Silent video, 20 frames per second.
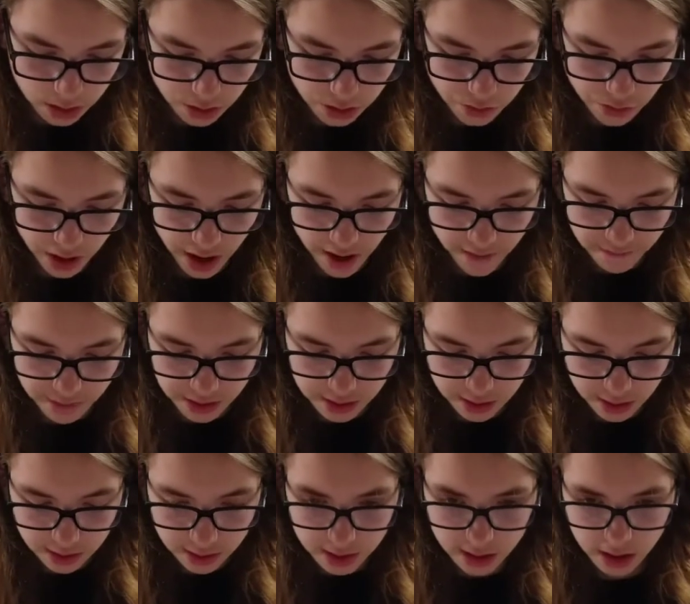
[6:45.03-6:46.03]
you have the
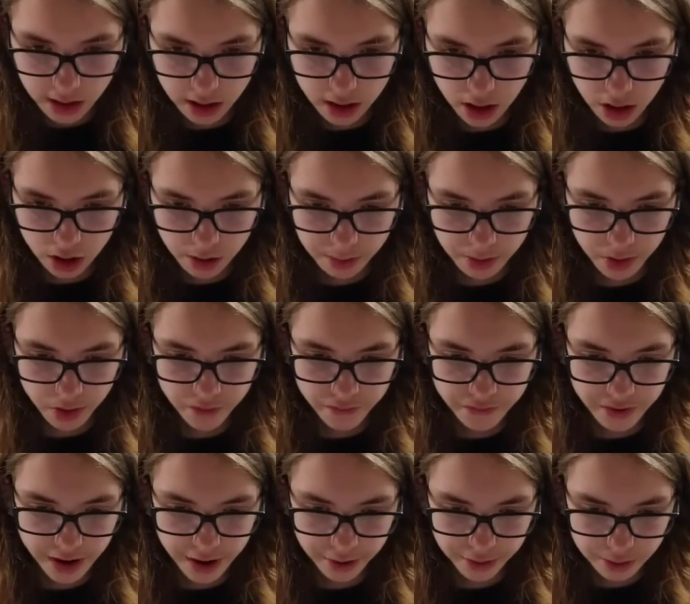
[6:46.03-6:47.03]
16 color
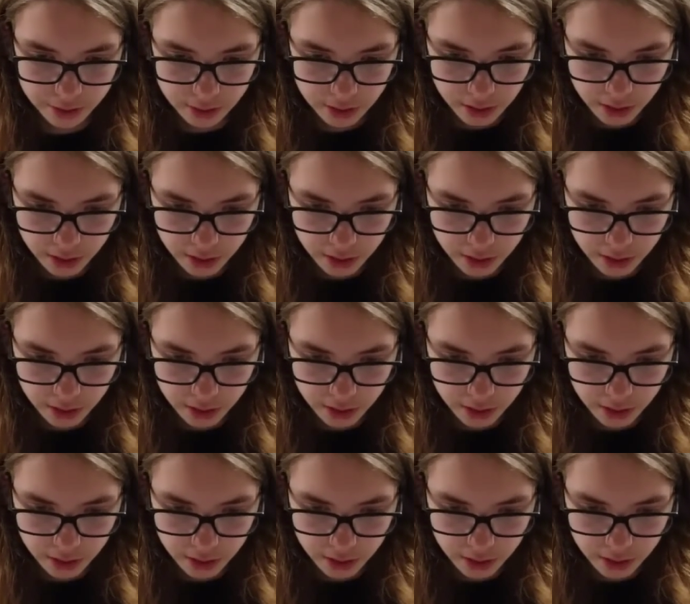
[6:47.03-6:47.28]
profiles,